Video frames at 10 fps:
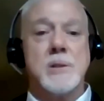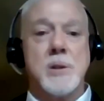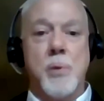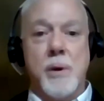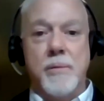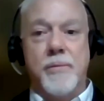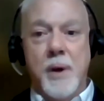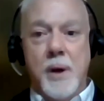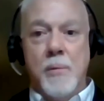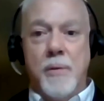So we've
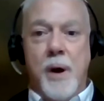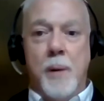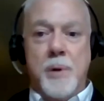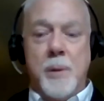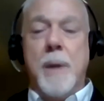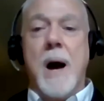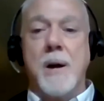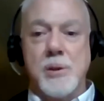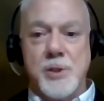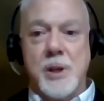helped a
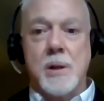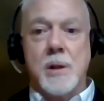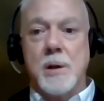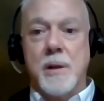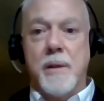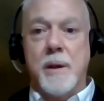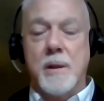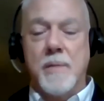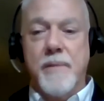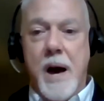buyer see clearly
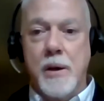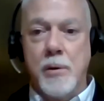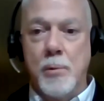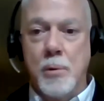the value